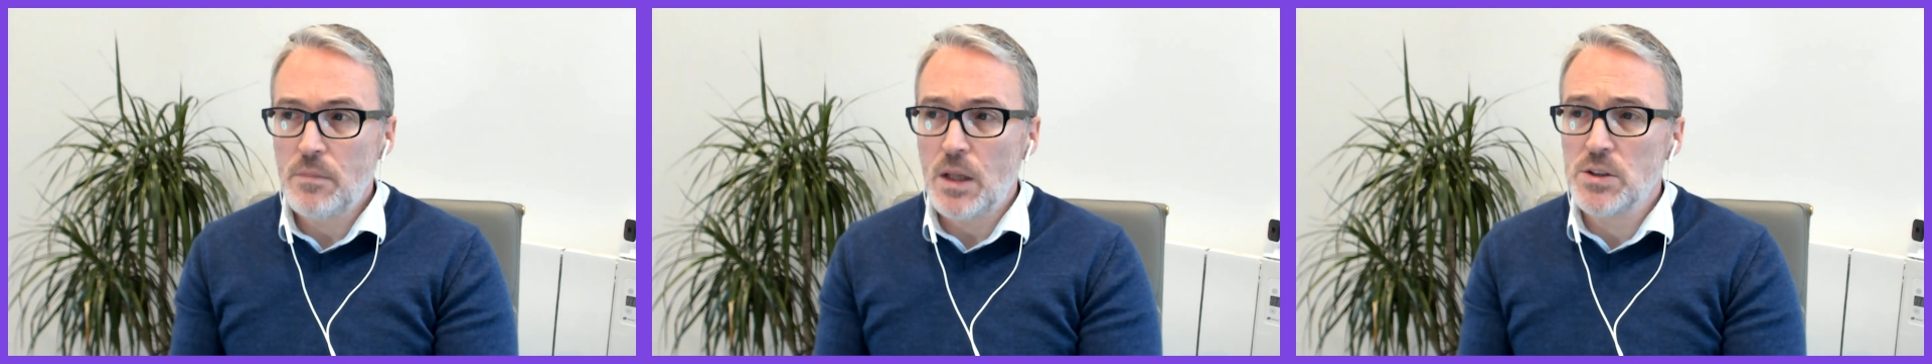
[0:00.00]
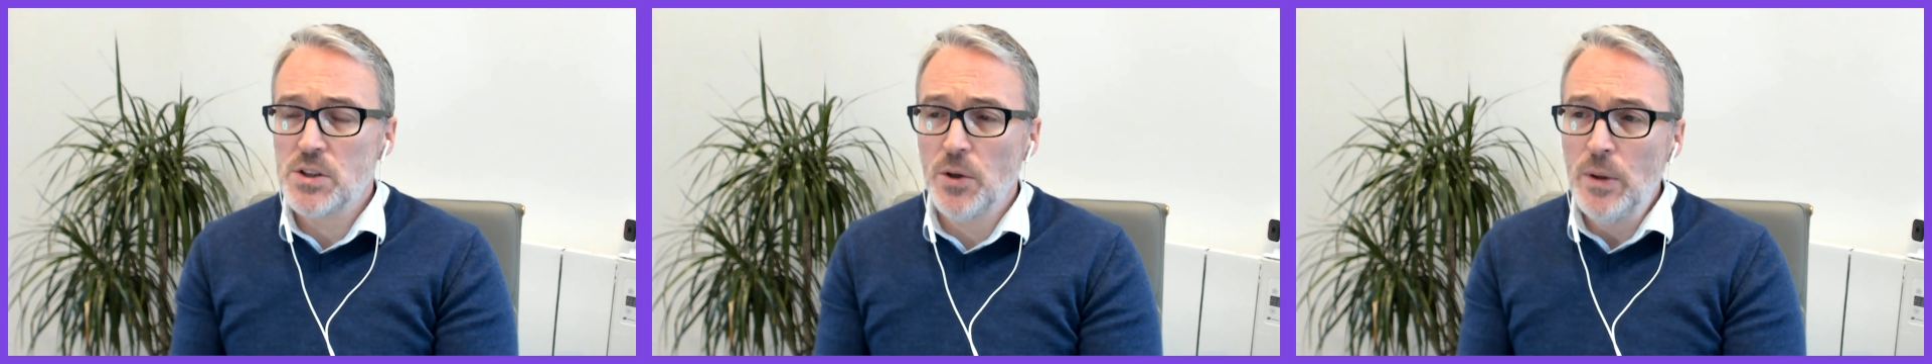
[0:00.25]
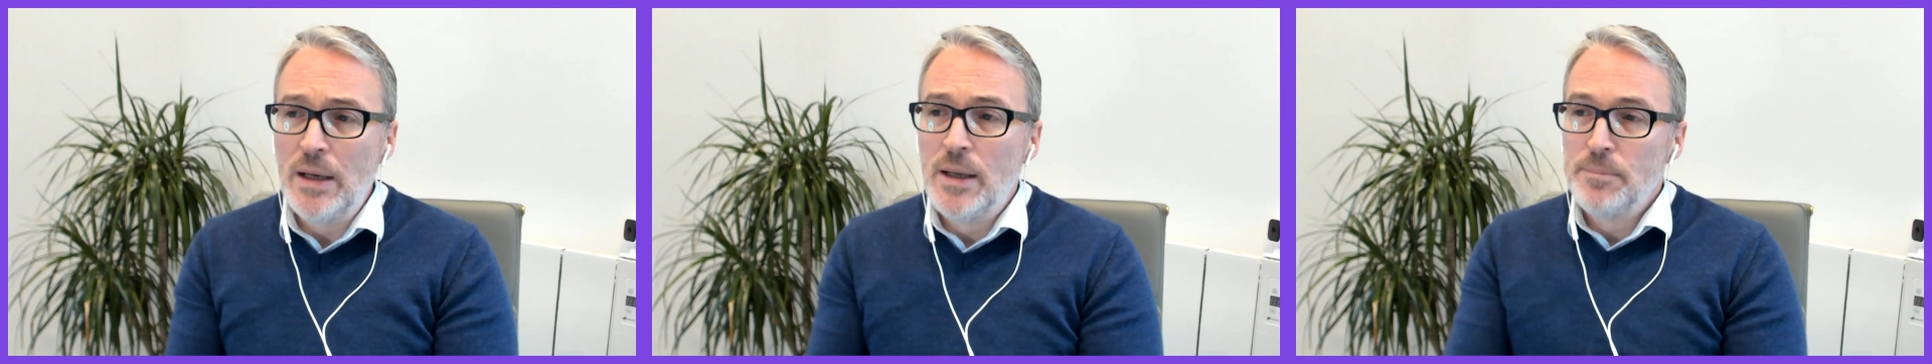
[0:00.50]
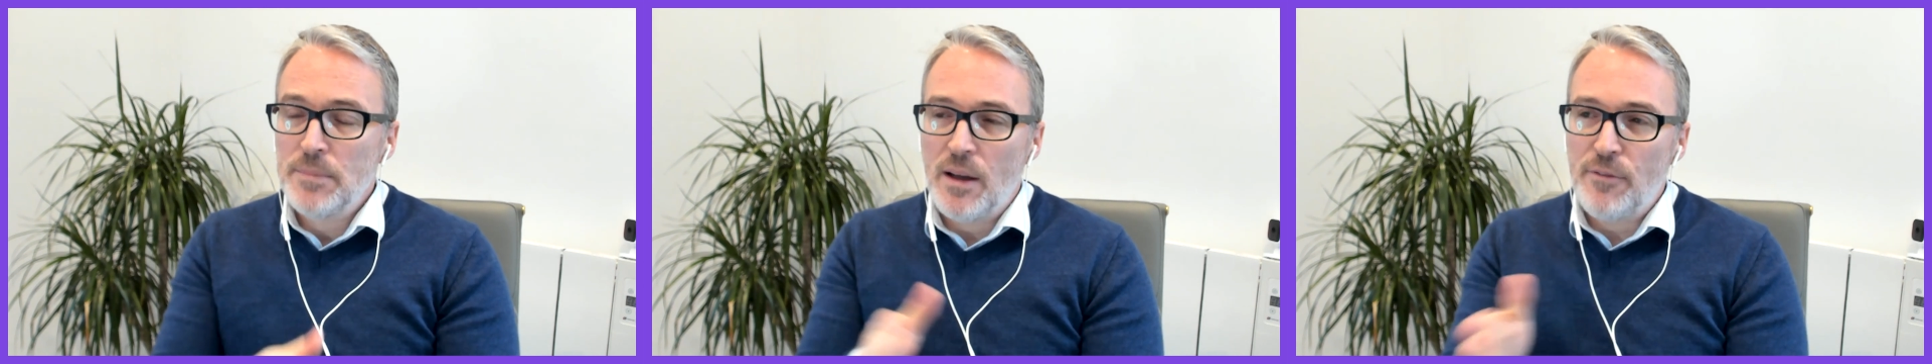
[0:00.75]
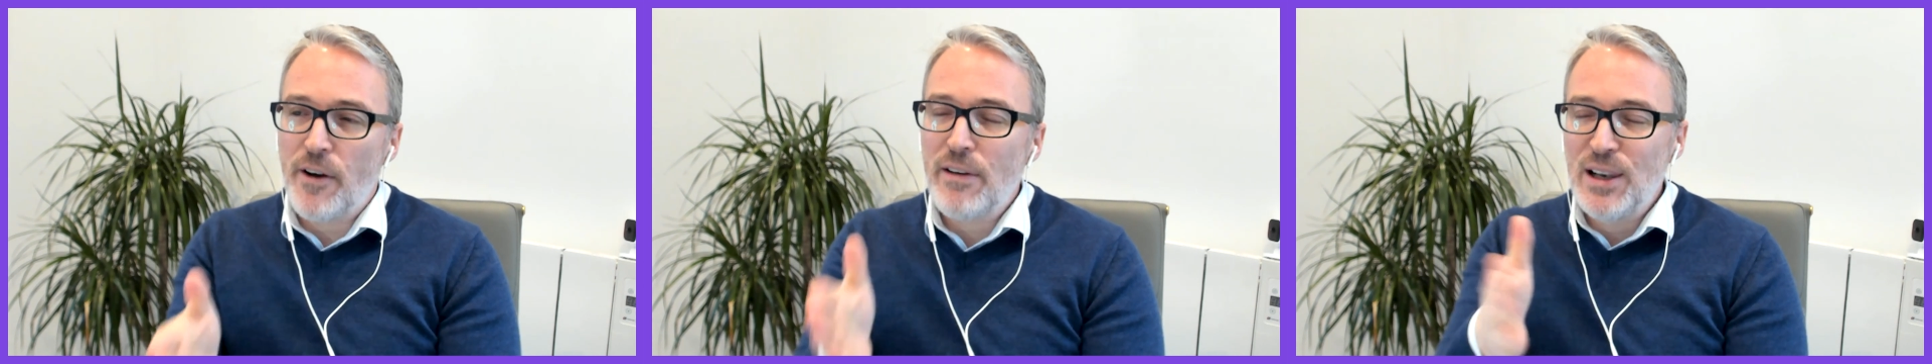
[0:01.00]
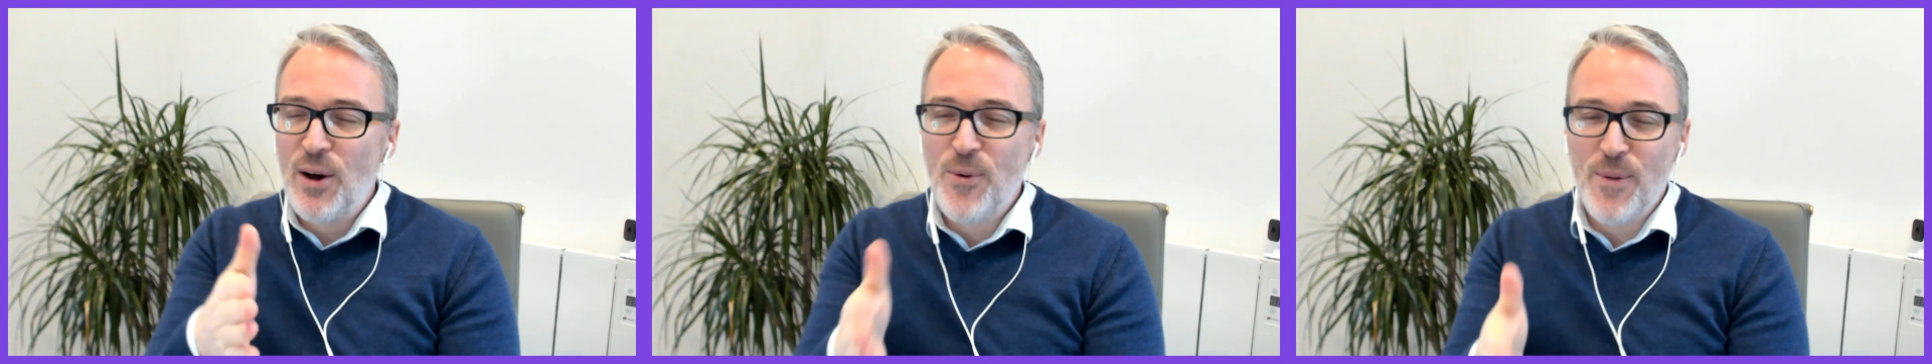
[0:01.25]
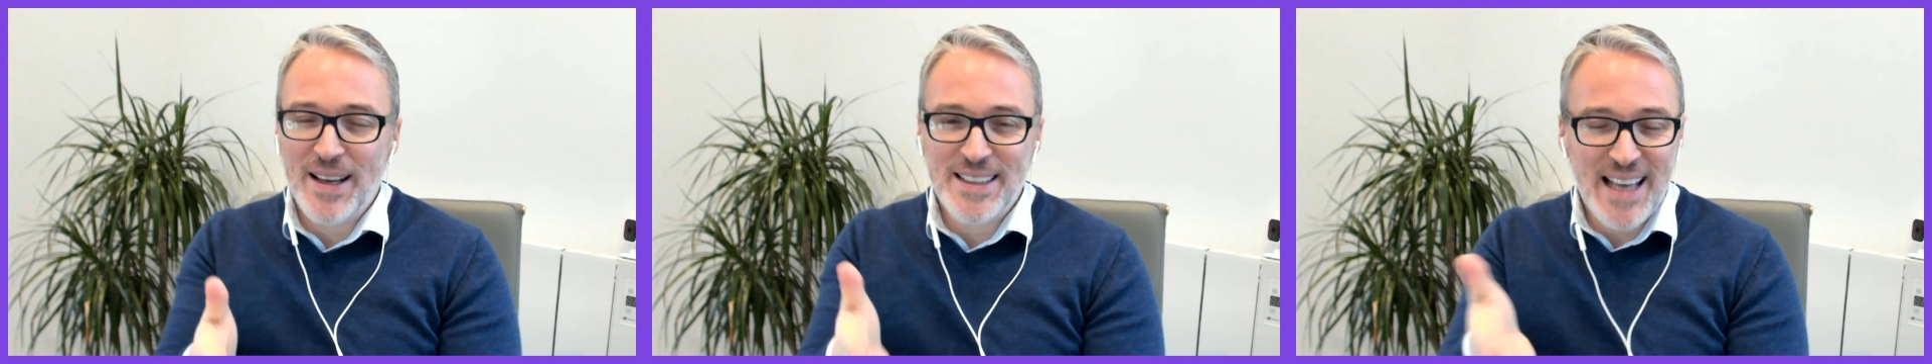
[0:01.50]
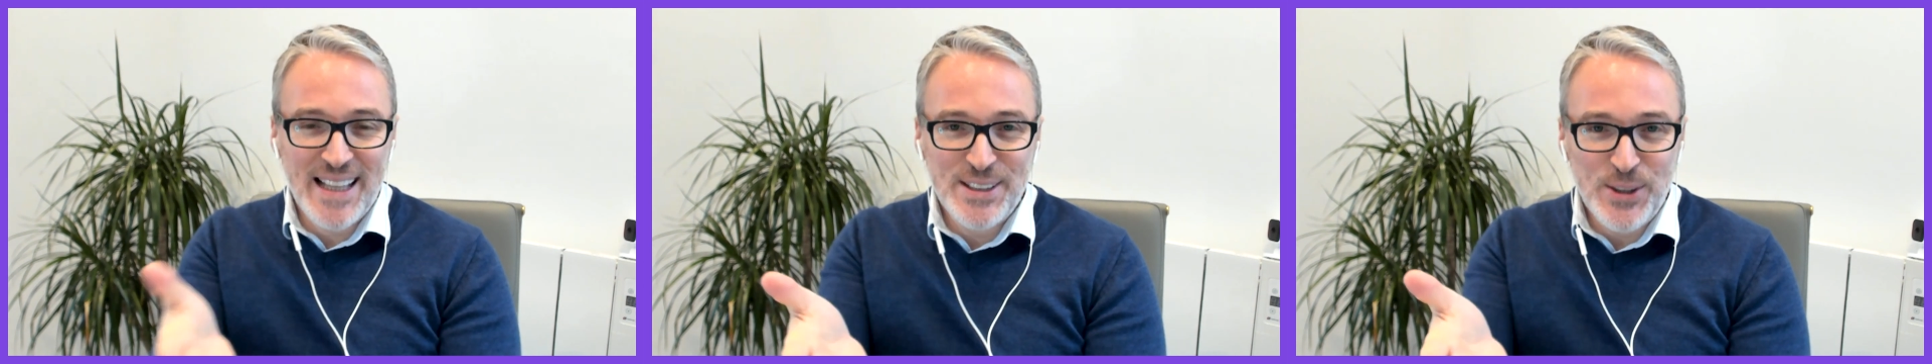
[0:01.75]
So very long way
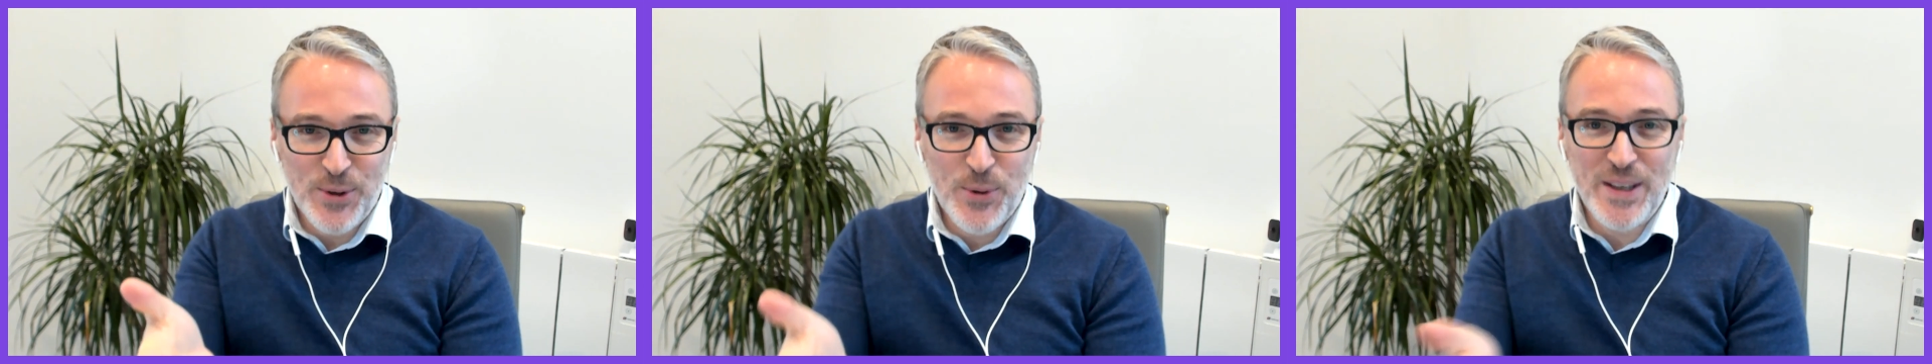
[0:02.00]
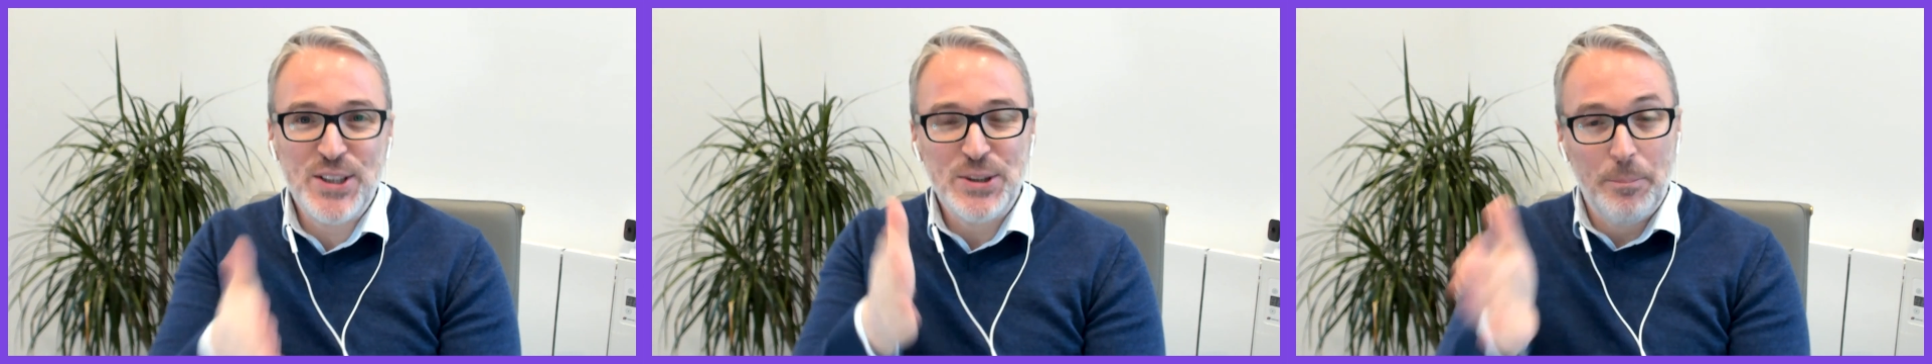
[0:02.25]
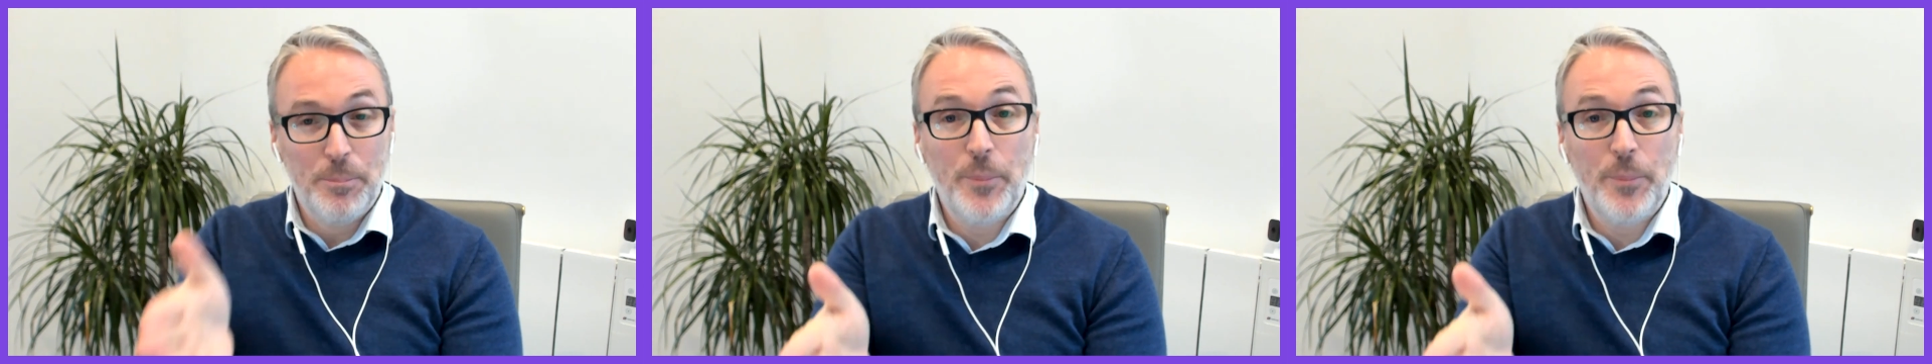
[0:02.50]
to answer your question.